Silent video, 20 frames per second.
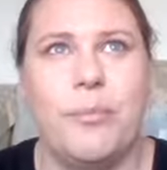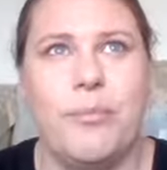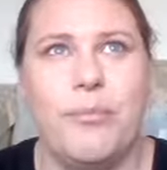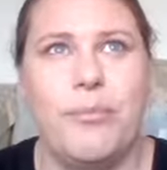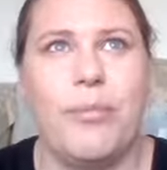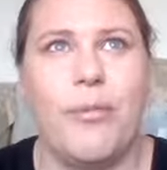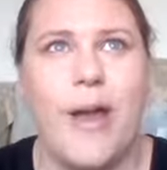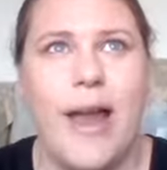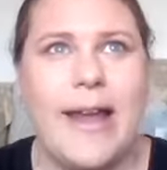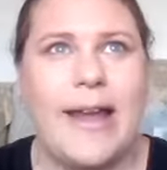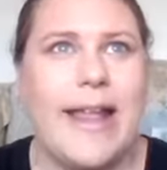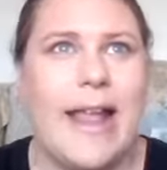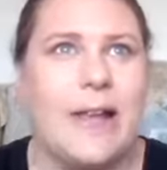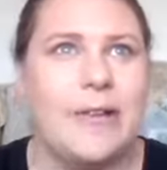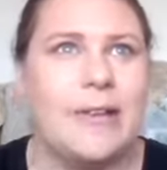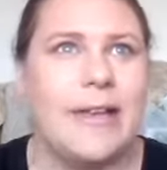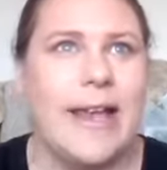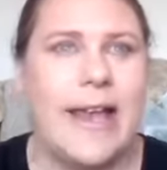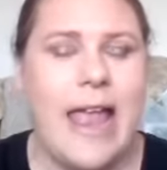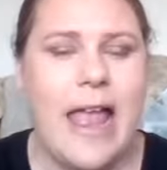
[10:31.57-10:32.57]
bright out,
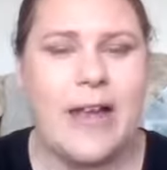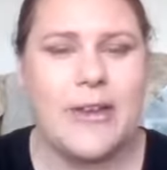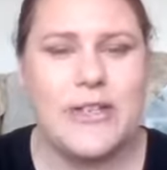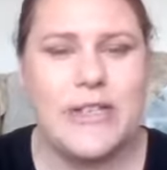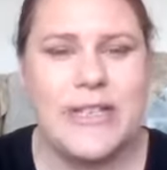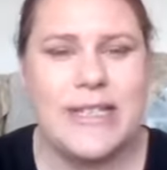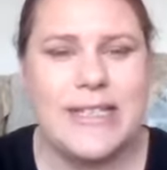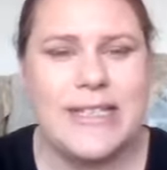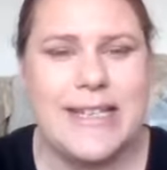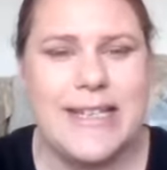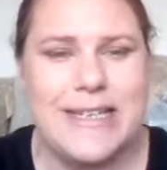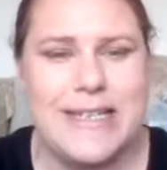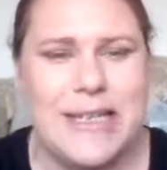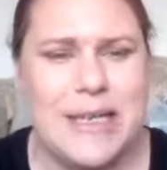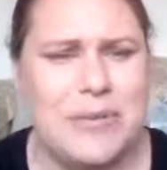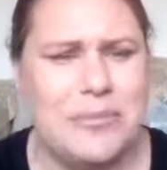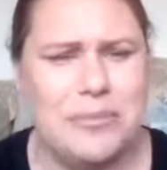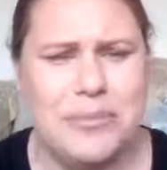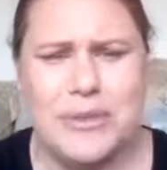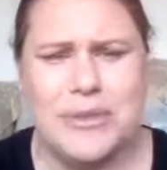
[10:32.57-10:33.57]
and I actually see
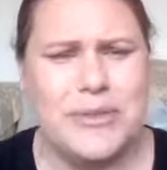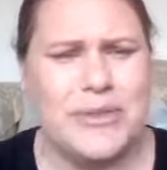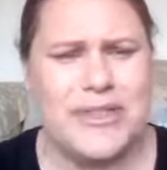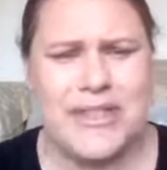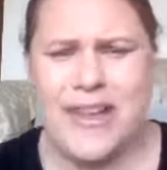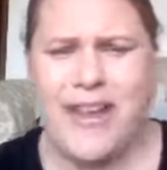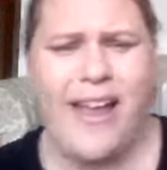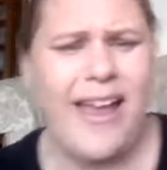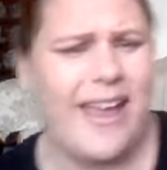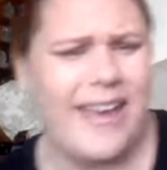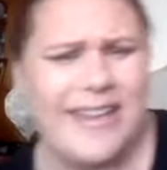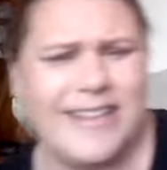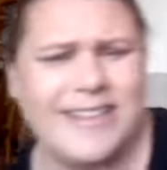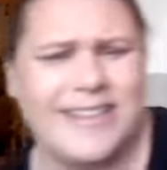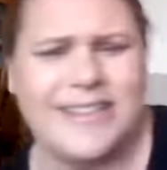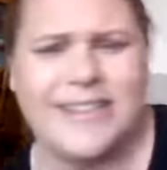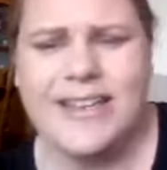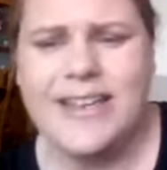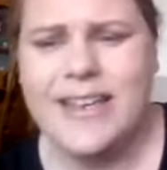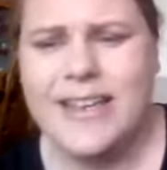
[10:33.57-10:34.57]
some blue
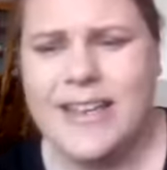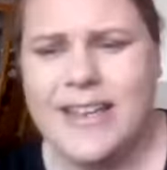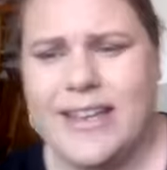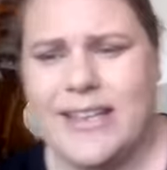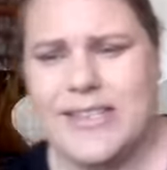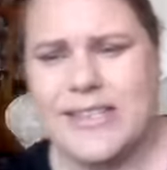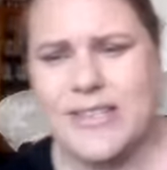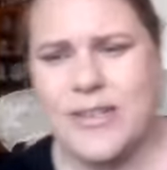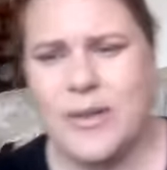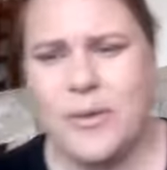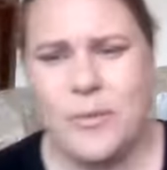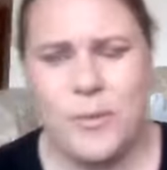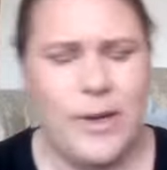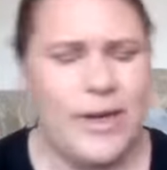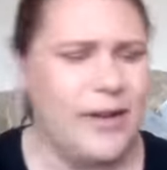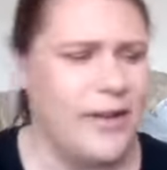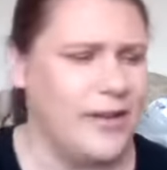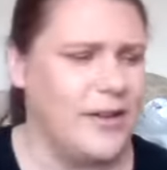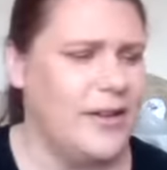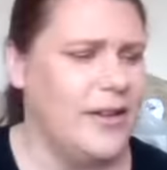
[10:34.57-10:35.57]
skies. It's so
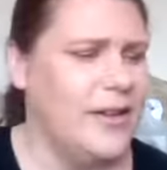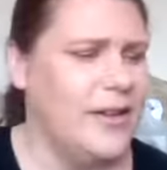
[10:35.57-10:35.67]
weird.